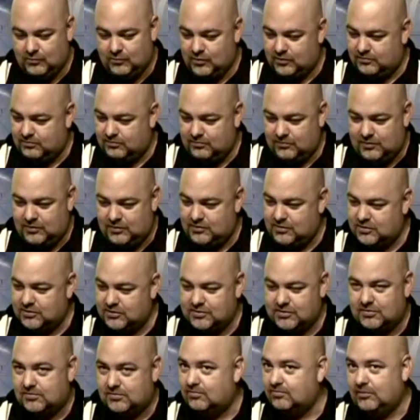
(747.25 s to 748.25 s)
with
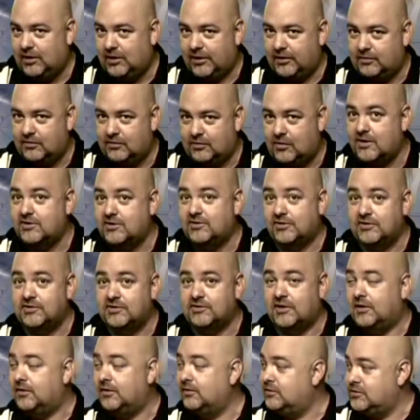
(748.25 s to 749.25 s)
just like
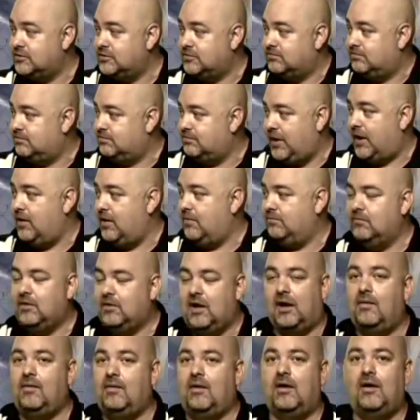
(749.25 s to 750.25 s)
credulously, just bam,
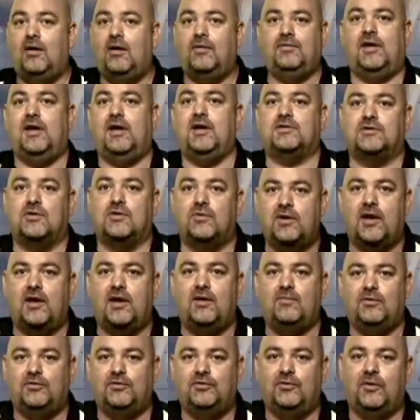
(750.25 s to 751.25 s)
yes,
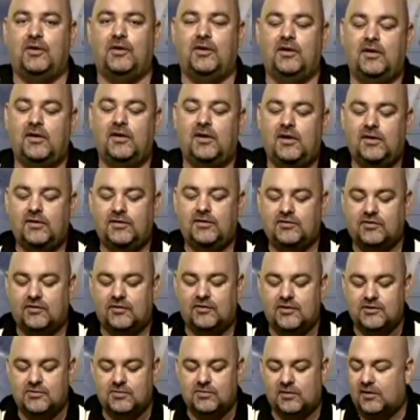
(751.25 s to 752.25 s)
okay, we'll do it.
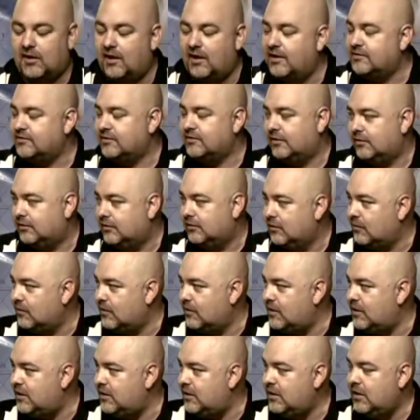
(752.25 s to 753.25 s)
So this reliance on
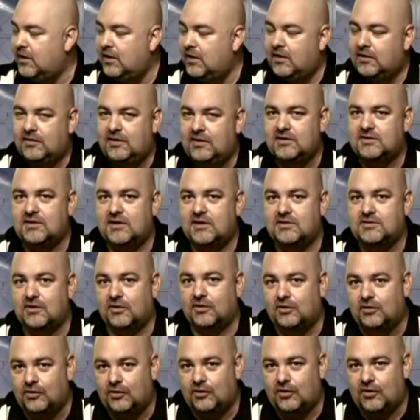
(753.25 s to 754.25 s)
authority, these things
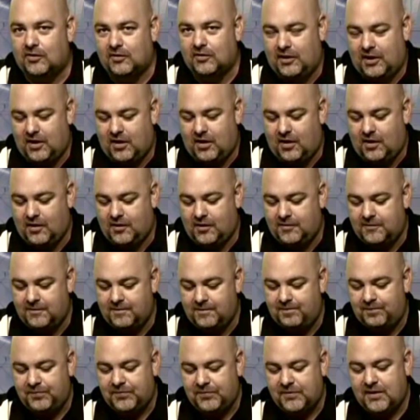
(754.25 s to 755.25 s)
are good early on,
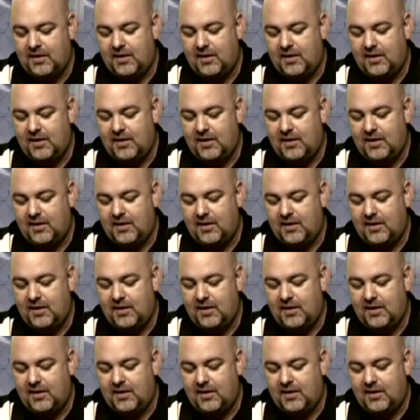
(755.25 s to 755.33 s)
